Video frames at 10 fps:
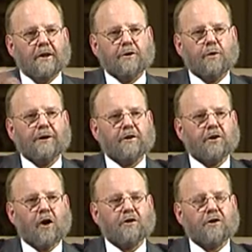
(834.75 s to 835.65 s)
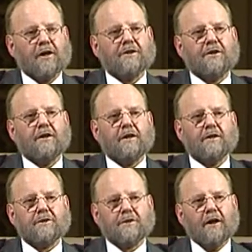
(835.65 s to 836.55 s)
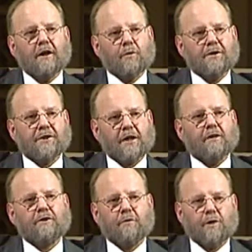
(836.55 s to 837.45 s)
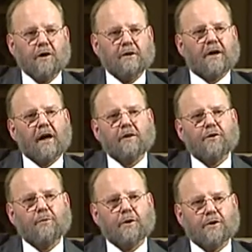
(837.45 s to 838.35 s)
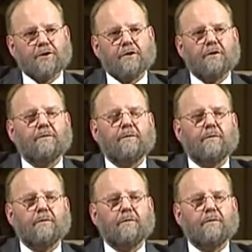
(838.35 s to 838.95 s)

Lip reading: So we can contrast these with cells from a healthy person